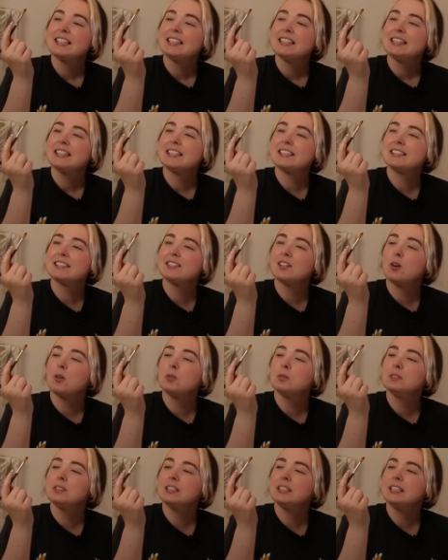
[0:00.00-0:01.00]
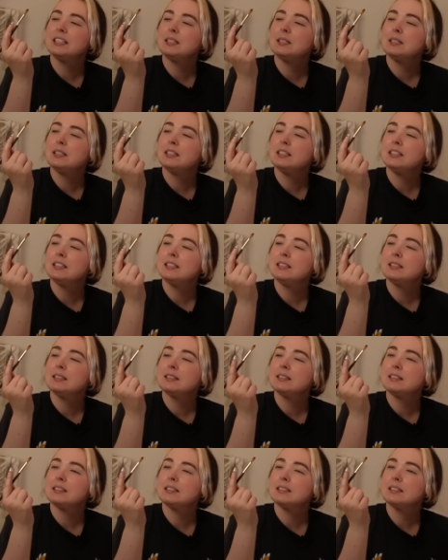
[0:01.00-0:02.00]
this is the only
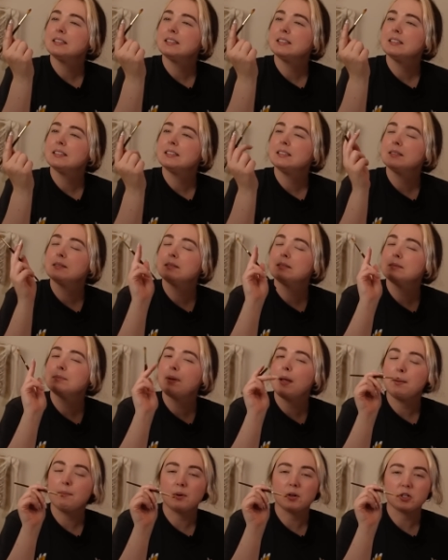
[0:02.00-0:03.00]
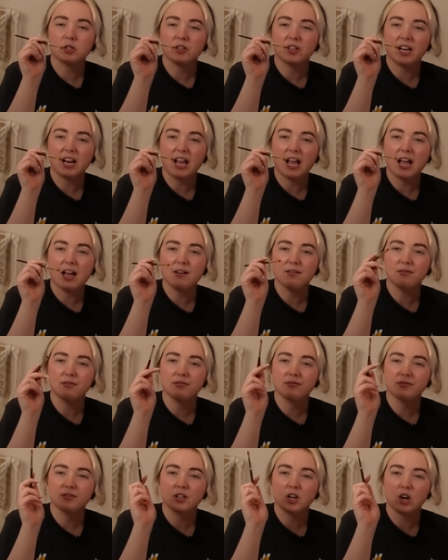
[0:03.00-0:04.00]
uh, paintbrush that I
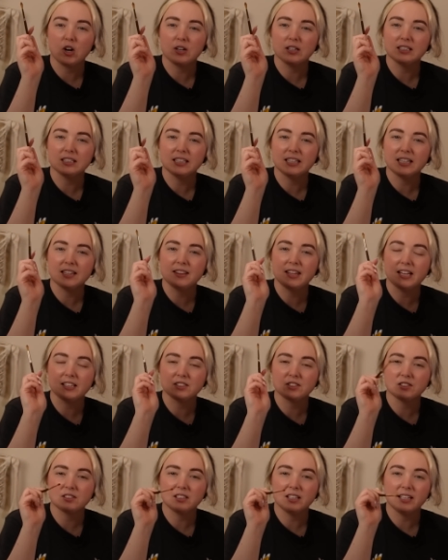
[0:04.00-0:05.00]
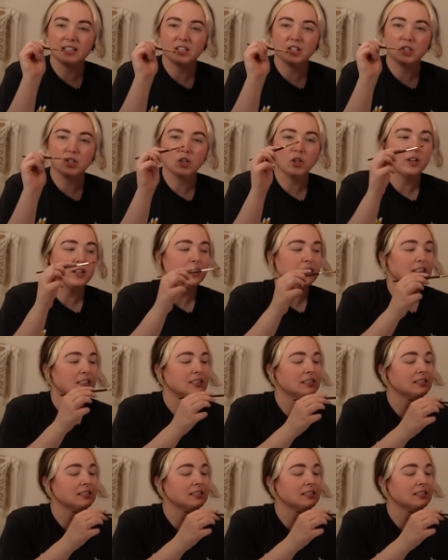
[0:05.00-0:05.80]
have currently that's like good